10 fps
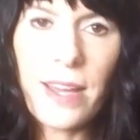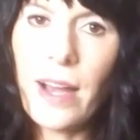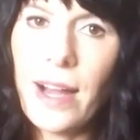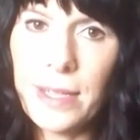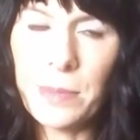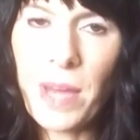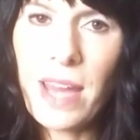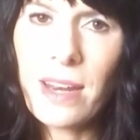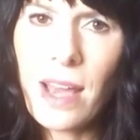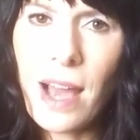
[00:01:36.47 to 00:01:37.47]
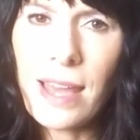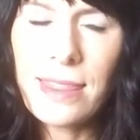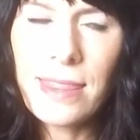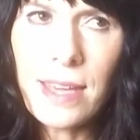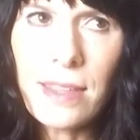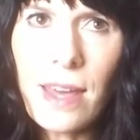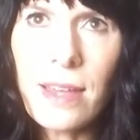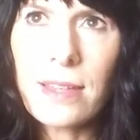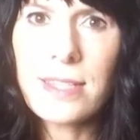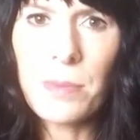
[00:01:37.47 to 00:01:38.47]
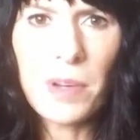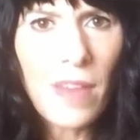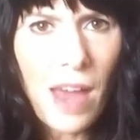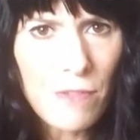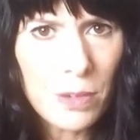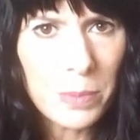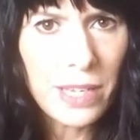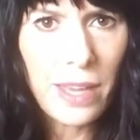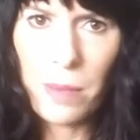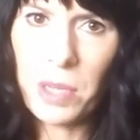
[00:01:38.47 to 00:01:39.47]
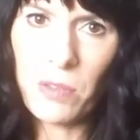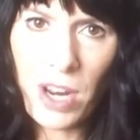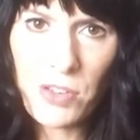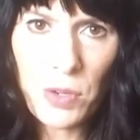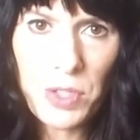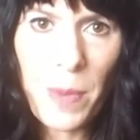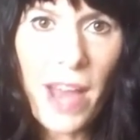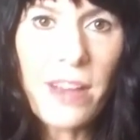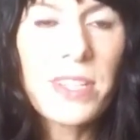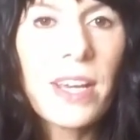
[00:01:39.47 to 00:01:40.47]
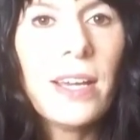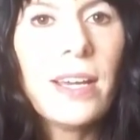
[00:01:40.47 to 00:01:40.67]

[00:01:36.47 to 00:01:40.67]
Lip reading: And I think that some of that for me came in retrospect.